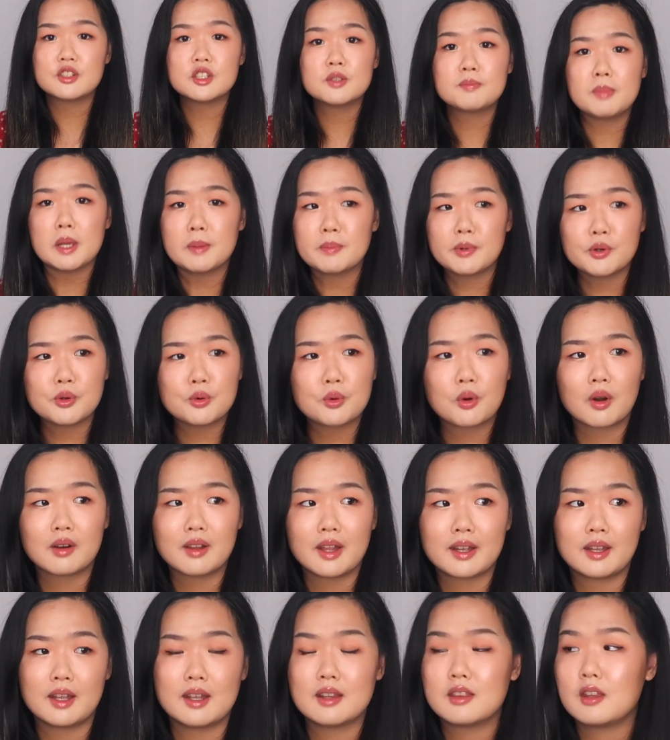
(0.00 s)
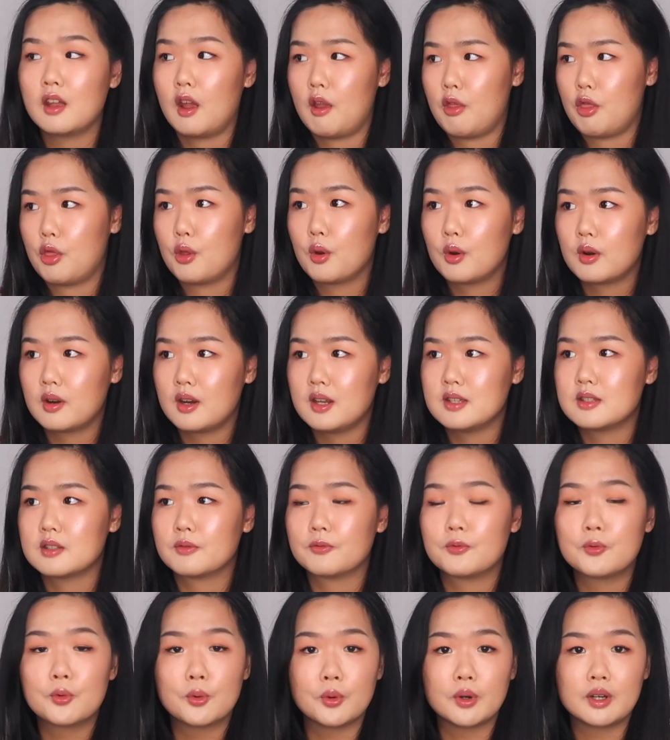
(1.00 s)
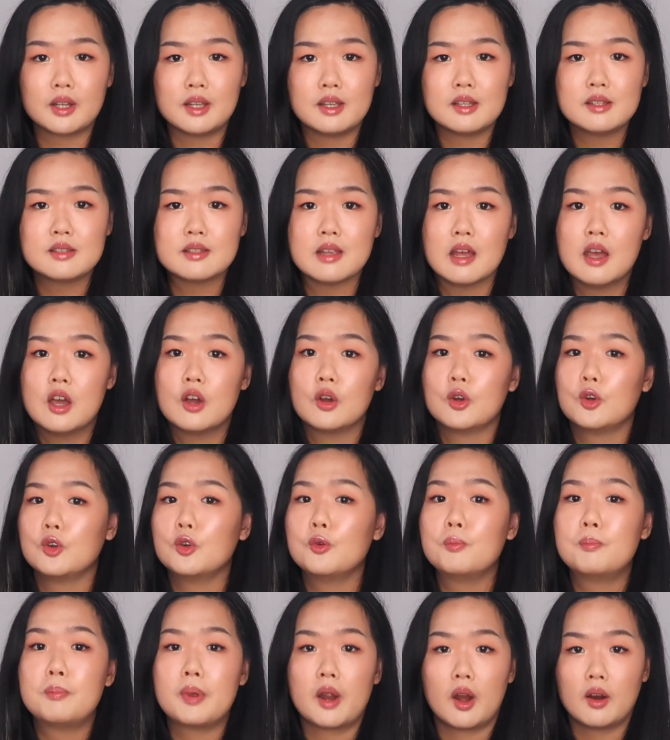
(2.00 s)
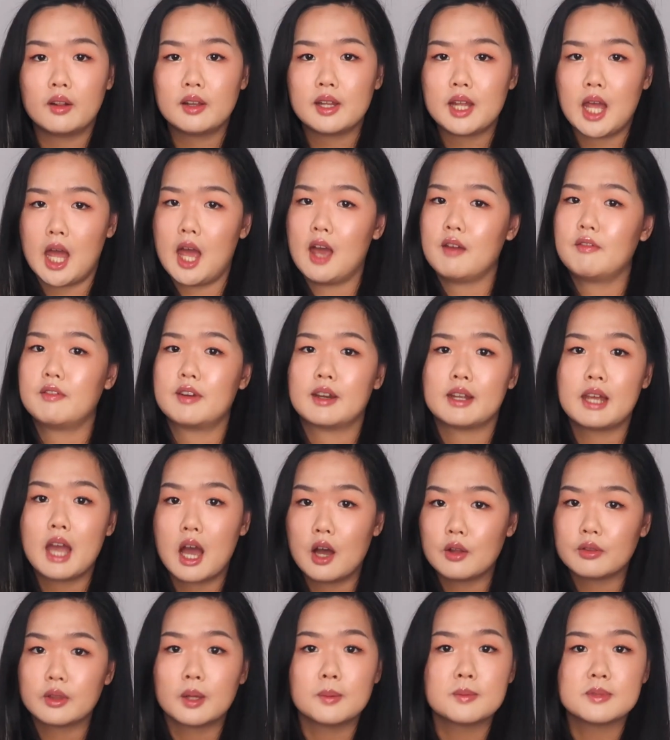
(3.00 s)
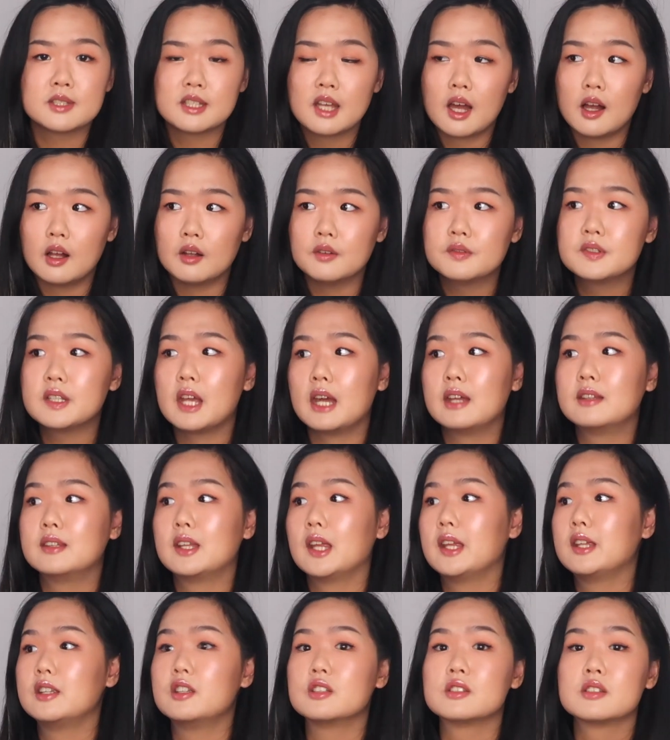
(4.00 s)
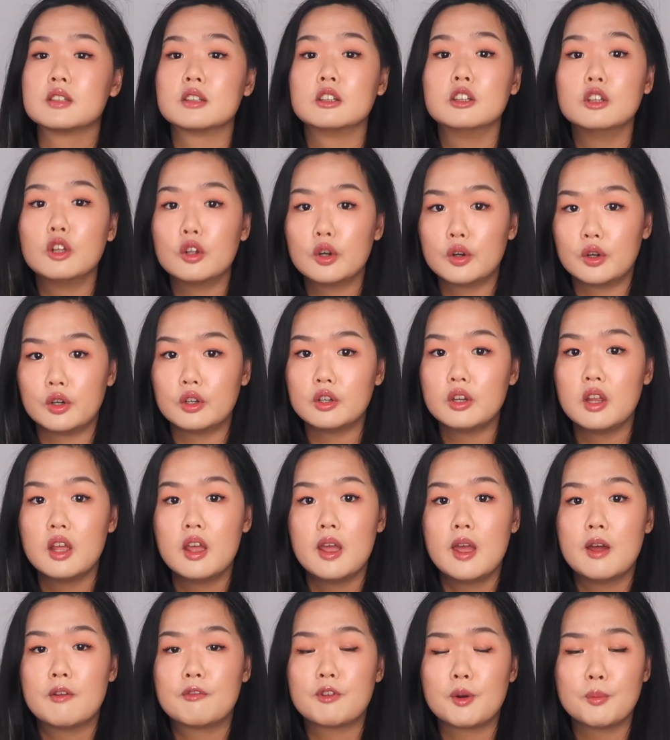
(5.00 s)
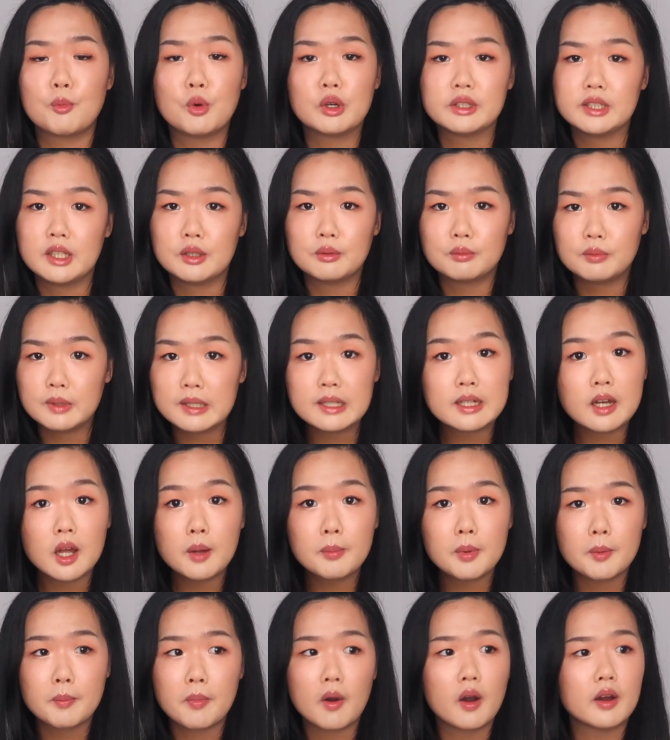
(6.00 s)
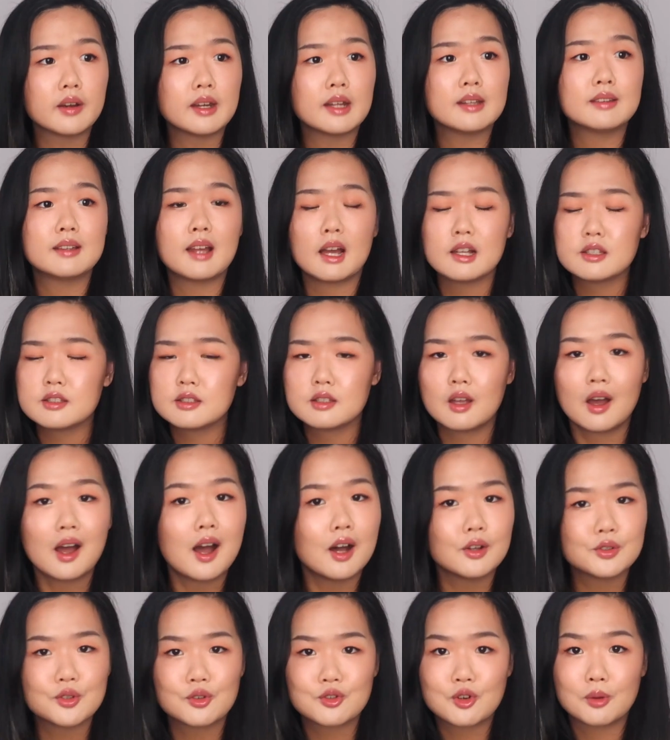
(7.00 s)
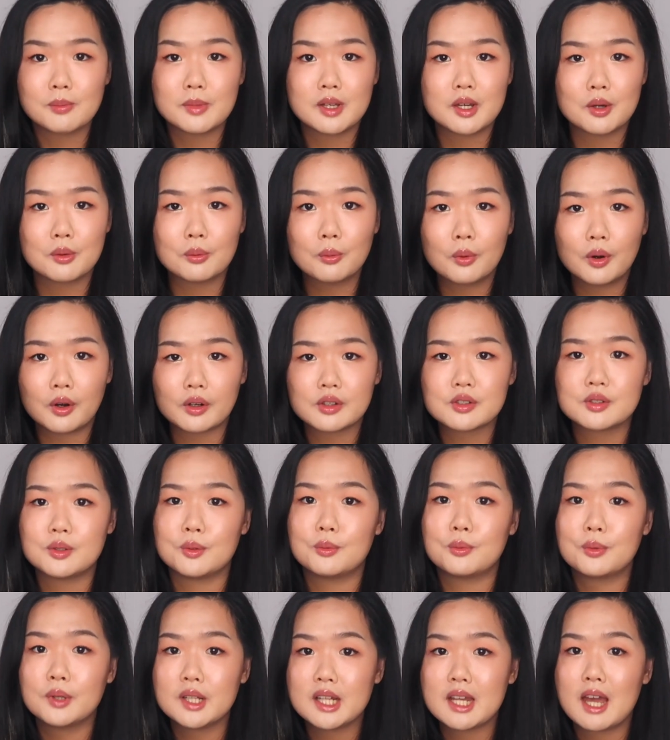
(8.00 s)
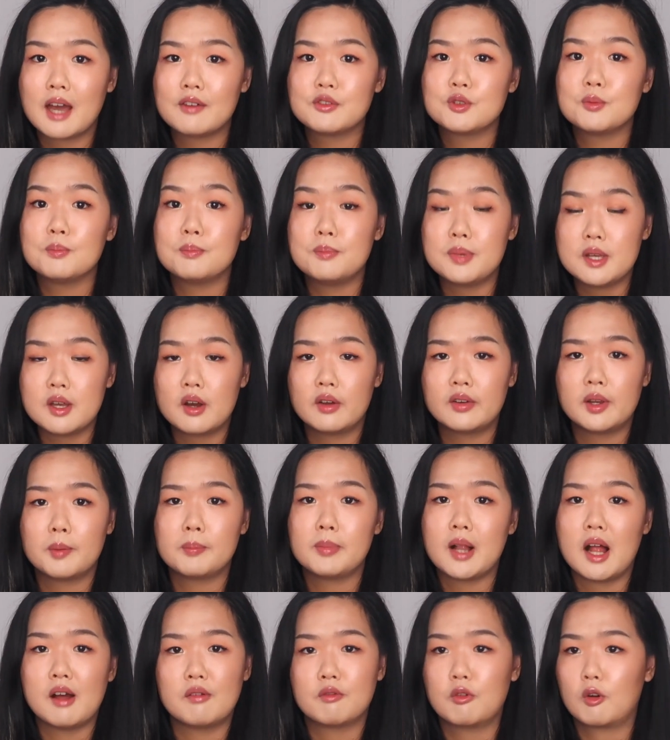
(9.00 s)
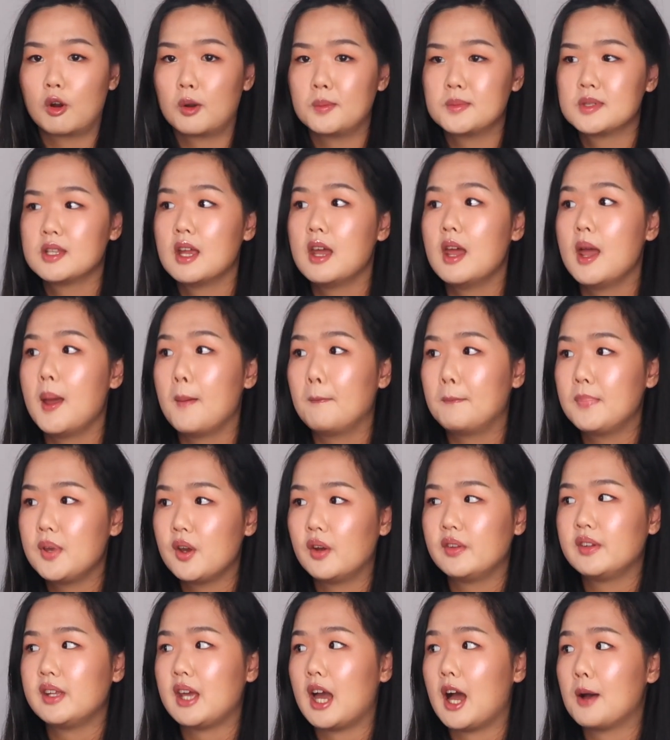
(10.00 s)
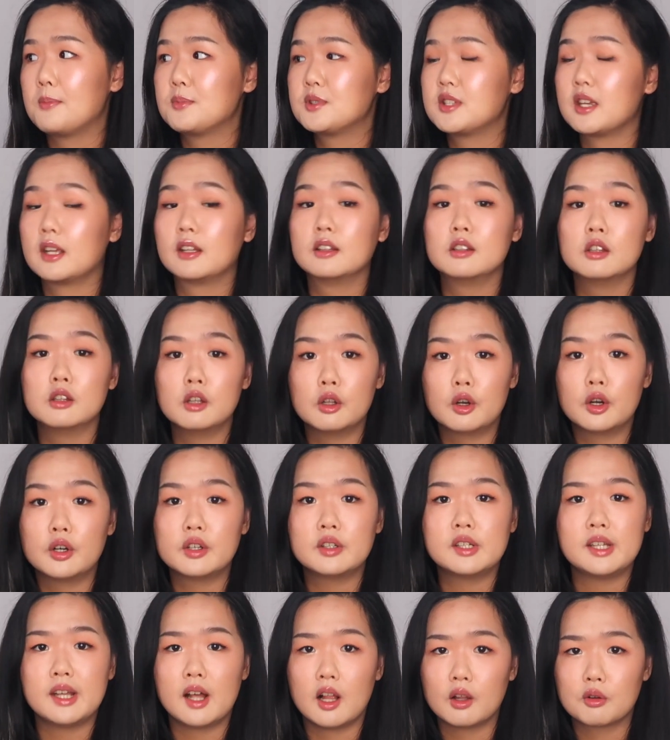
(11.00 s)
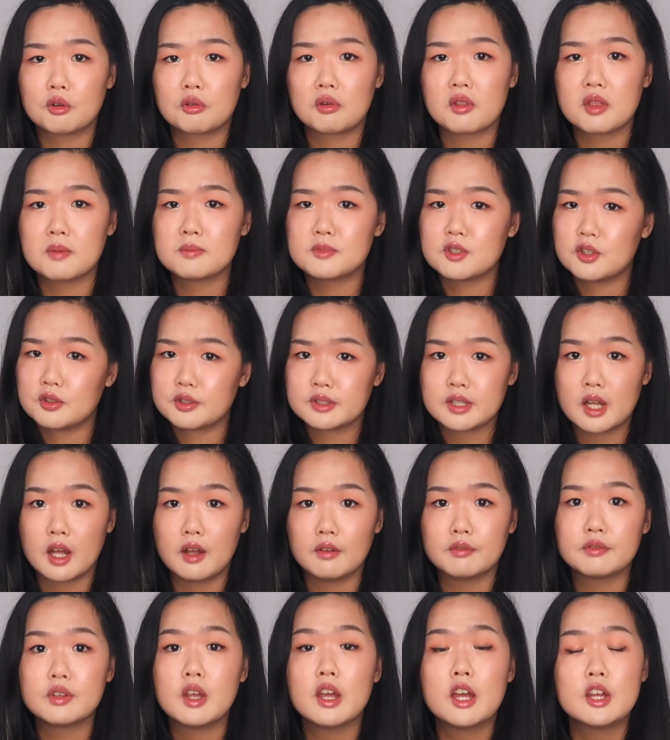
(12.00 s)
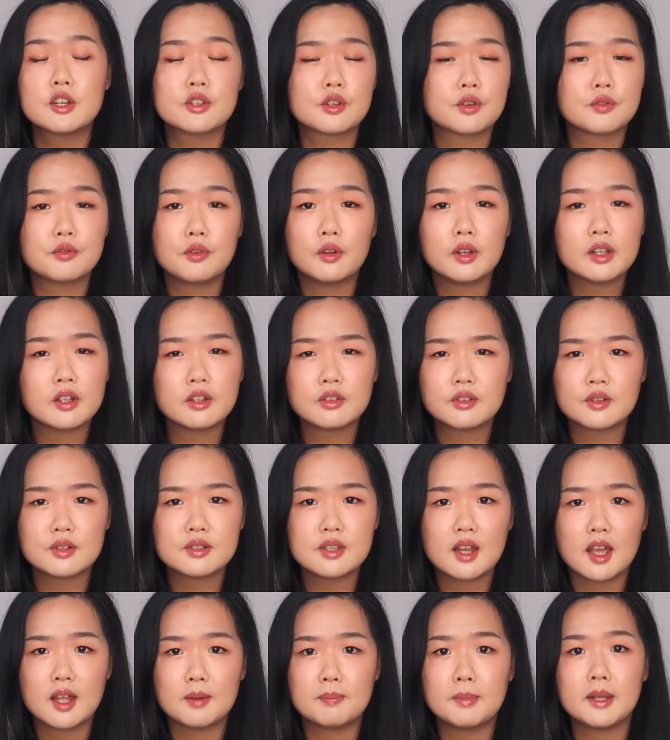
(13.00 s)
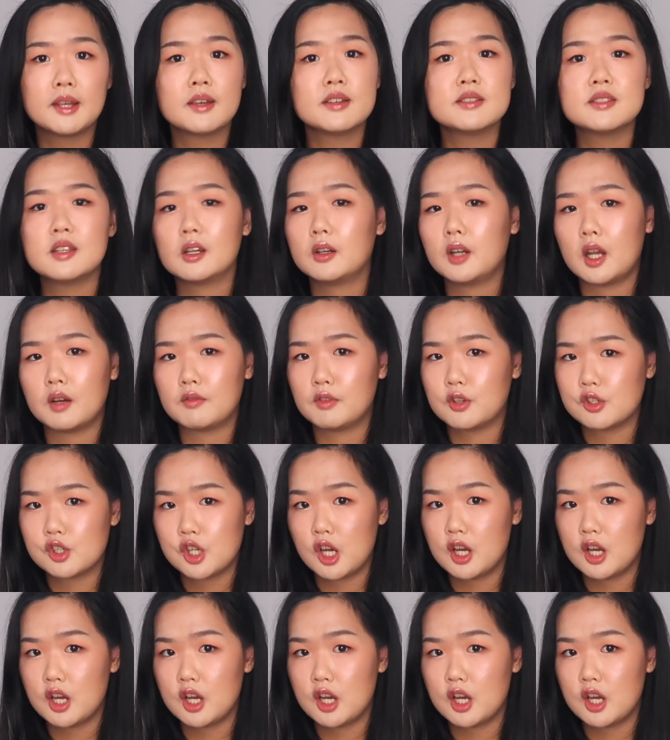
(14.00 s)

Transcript: They're just people who are like in their 30s and 40s who barely have an account themselves and then just learn from what they read up upon, and that's not how social media works. You really have to be on the platforms, be on the apps, and learn the algorithms yourself to fully understand, because they're ever